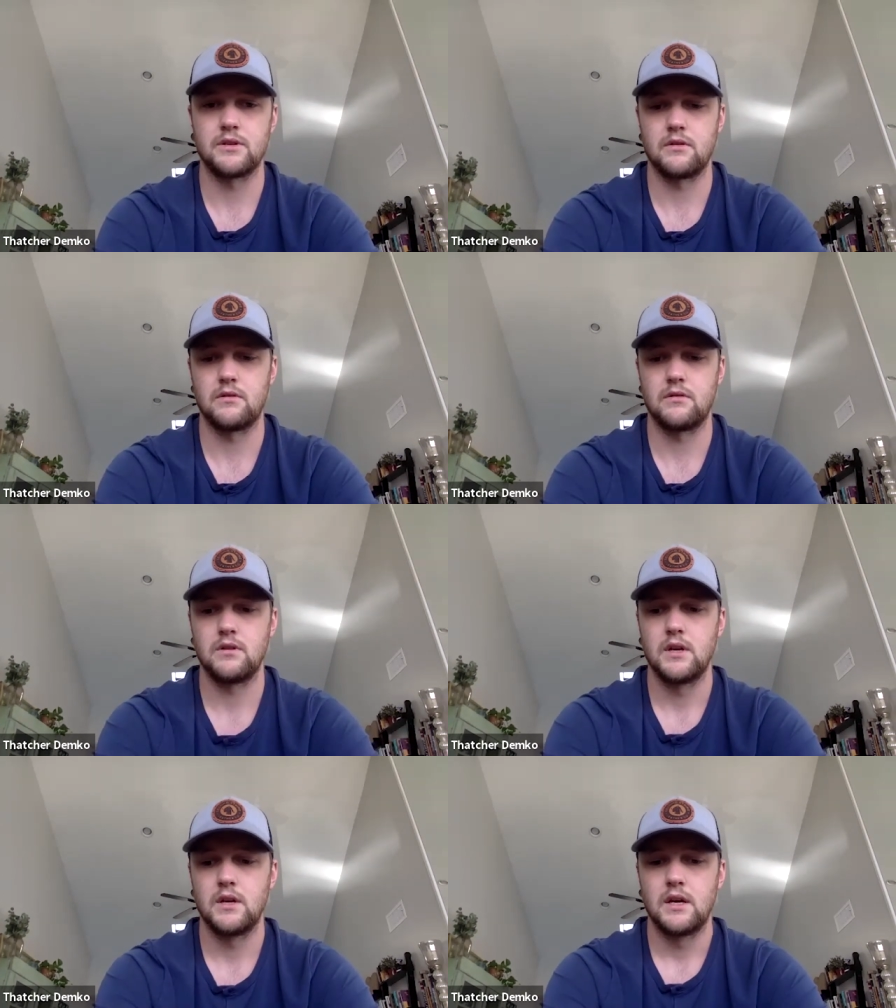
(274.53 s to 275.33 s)
So
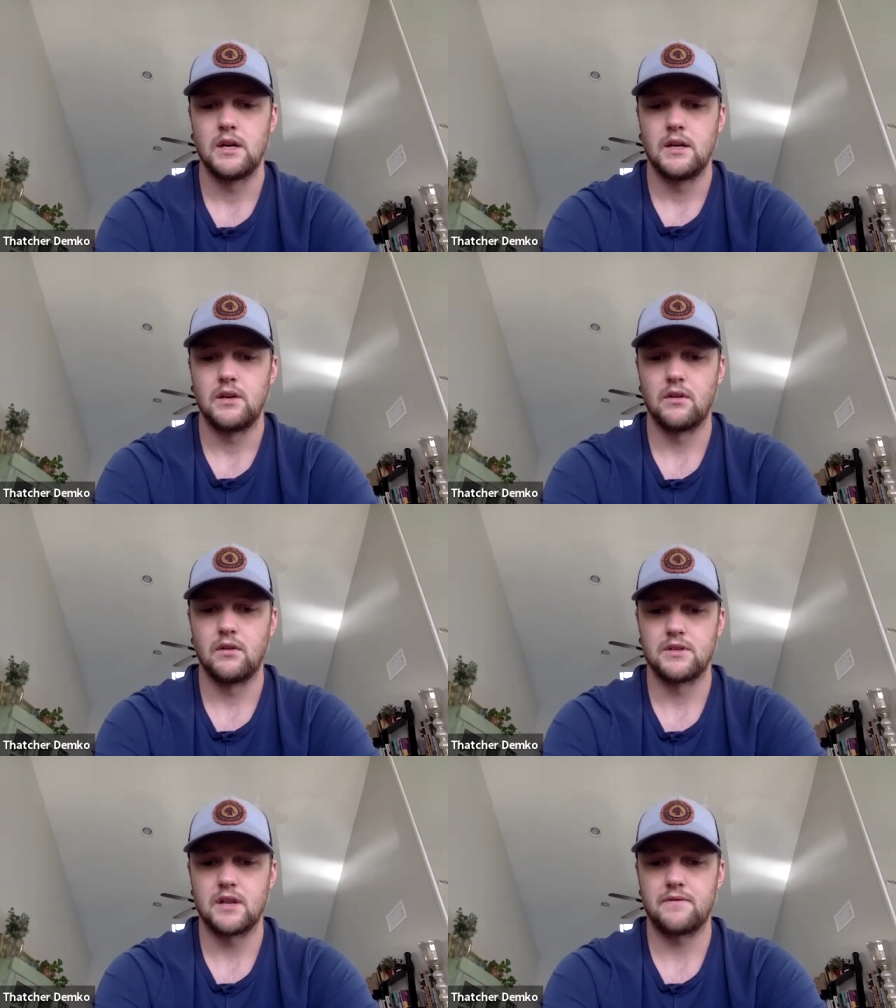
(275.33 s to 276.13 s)
you know,
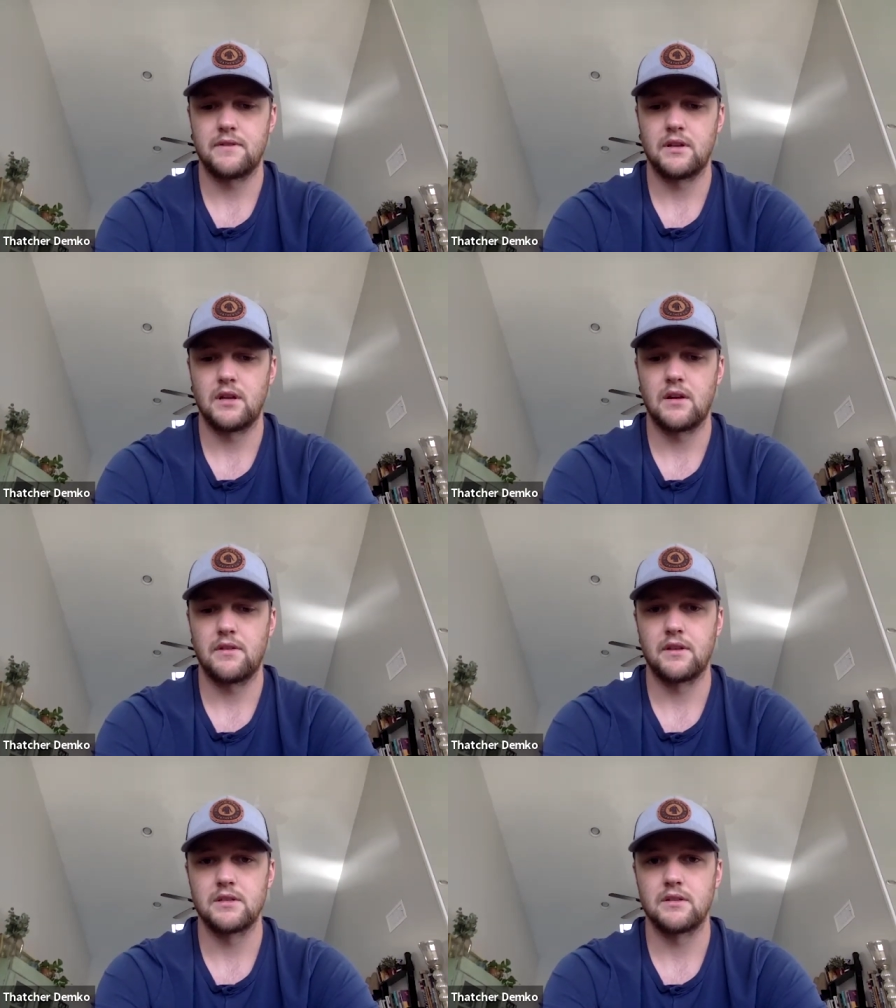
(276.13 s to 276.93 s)
there's definitely a lot of
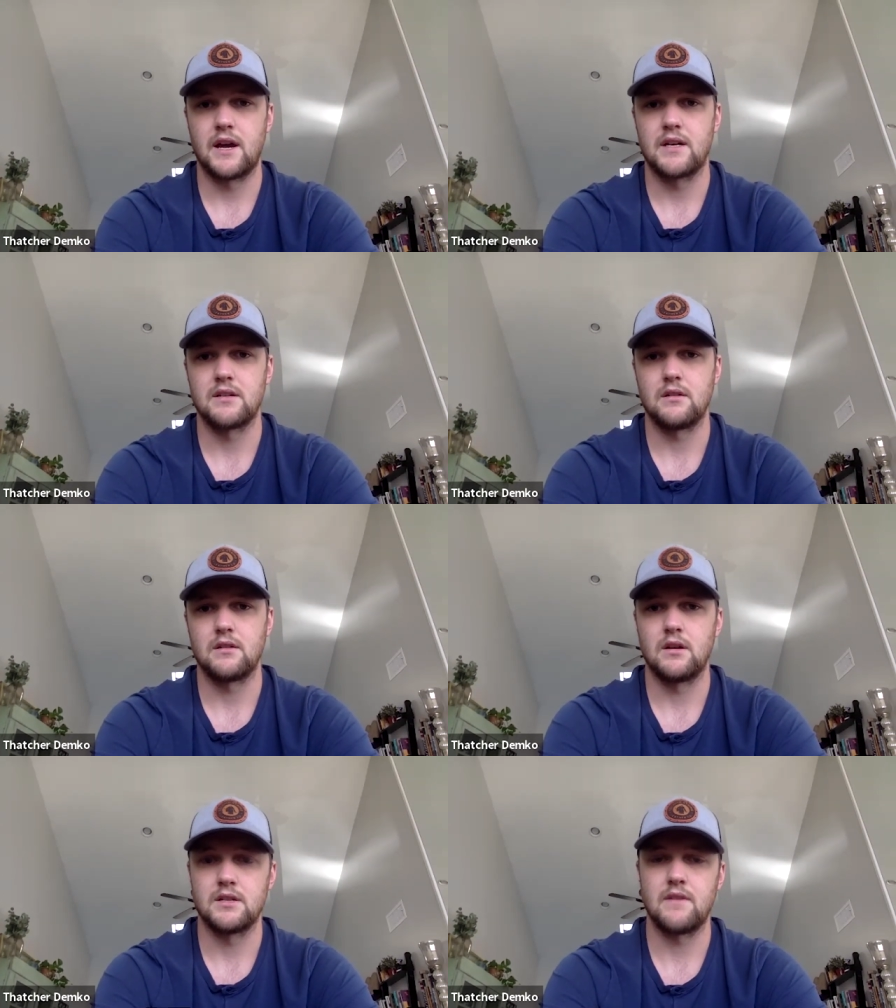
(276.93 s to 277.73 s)
things on the
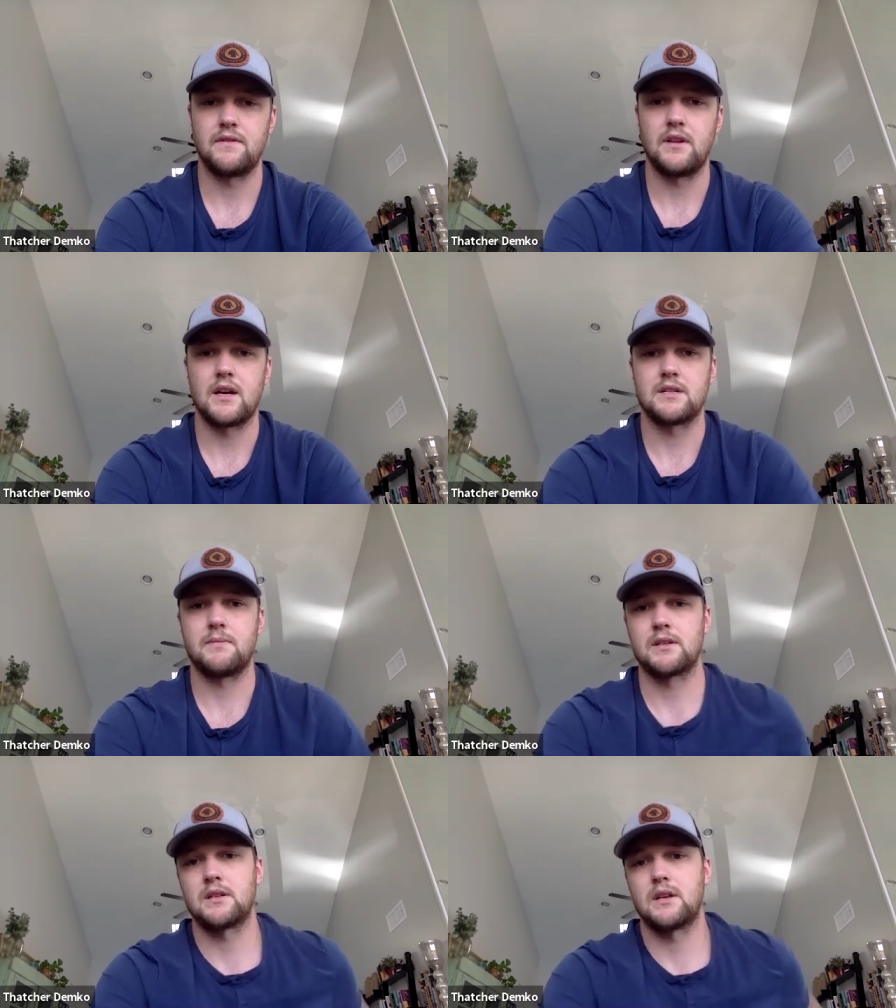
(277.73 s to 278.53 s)
uh, safety
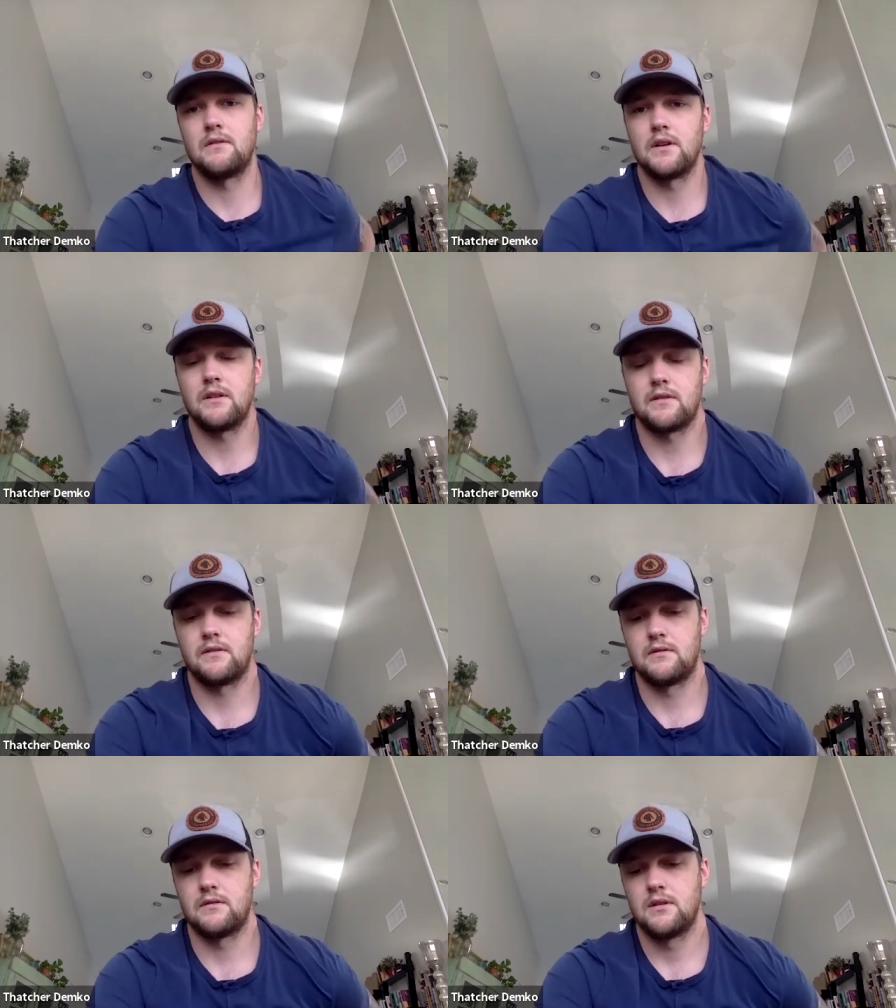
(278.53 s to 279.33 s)
aspect side of it,
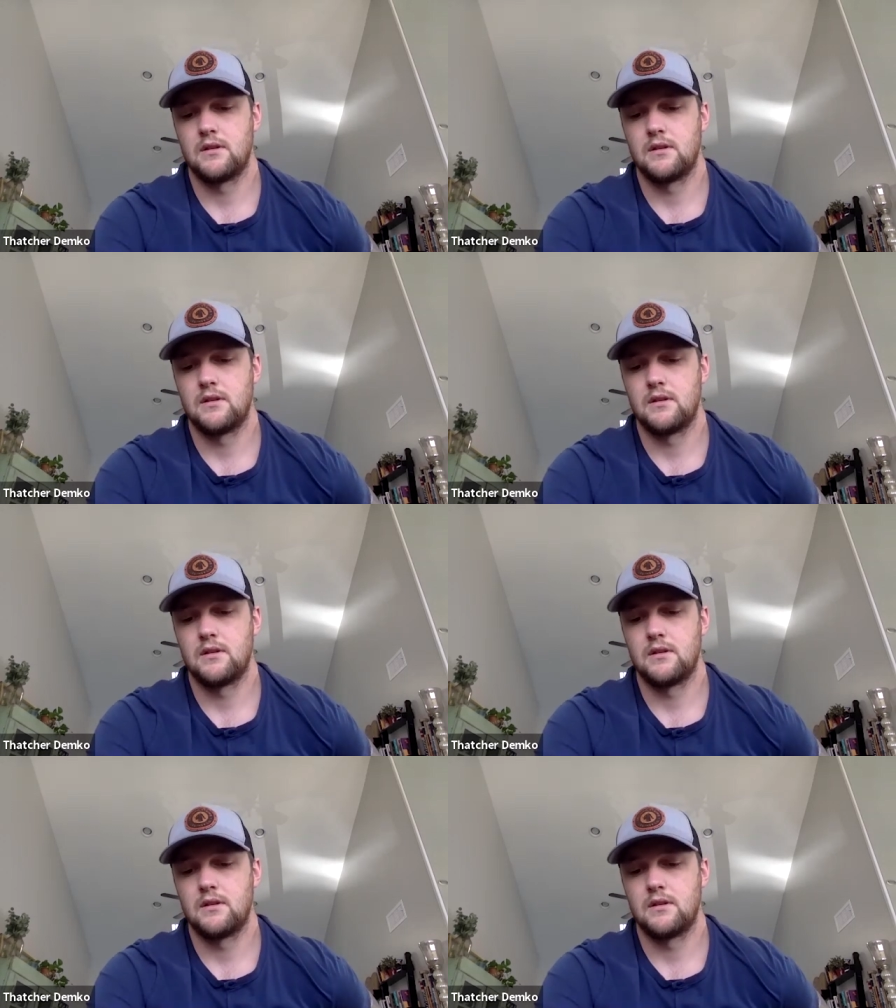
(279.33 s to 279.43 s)
and